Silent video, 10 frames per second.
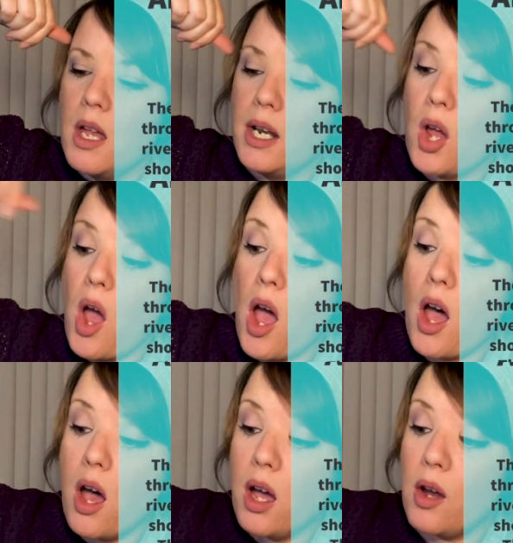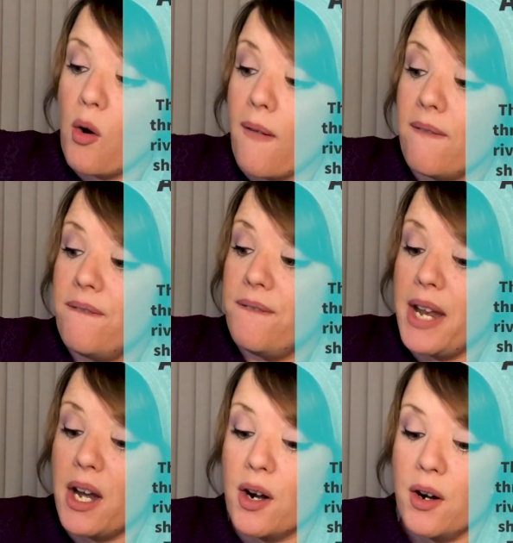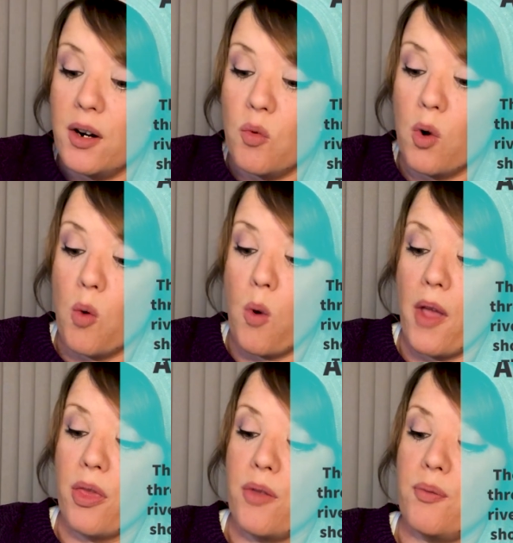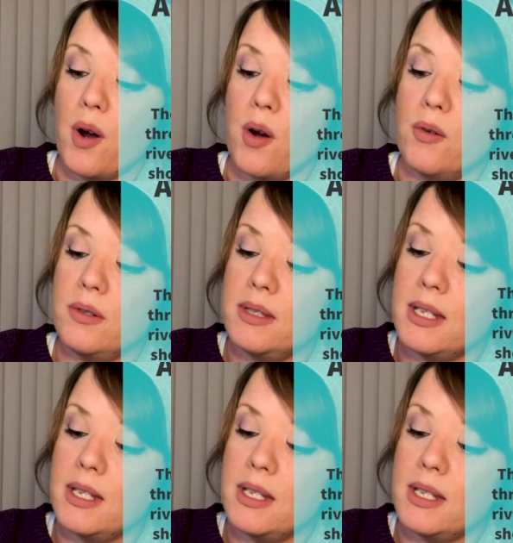An awe or fear where one throws